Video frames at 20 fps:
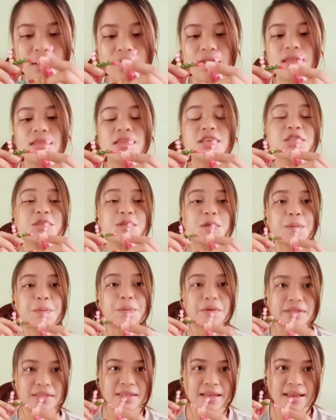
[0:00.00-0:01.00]
This
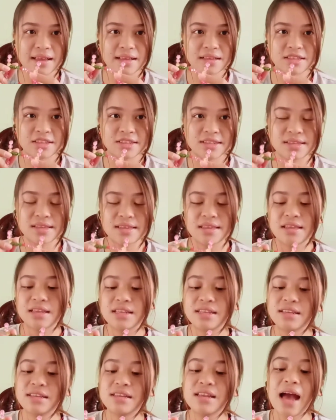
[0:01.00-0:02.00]
represents
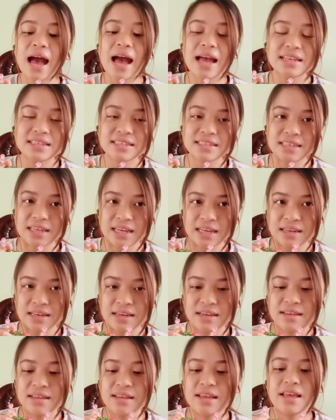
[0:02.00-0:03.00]
the adenine.
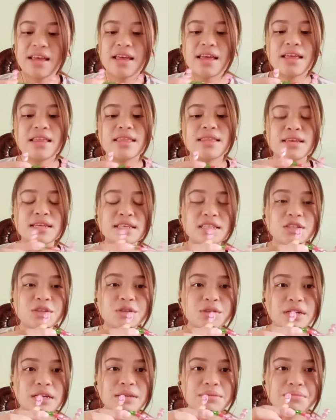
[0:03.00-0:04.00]
These
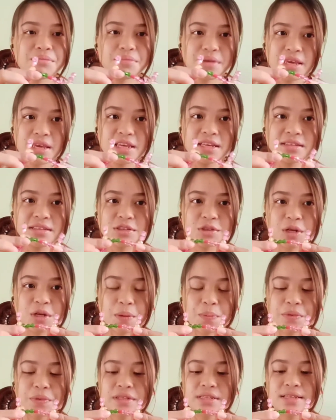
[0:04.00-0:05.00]
green beads
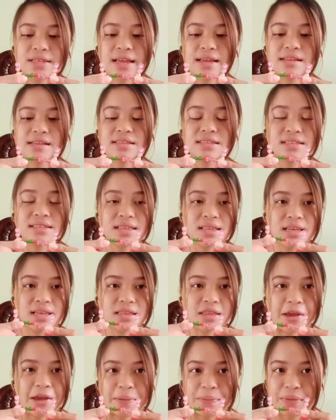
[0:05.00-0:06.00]
represents the
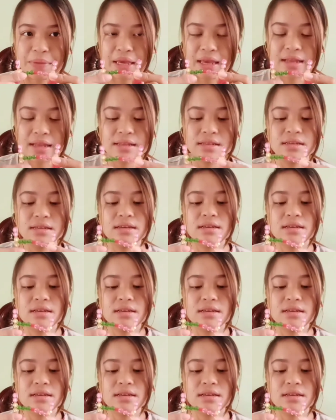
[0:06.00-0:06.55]
thymine.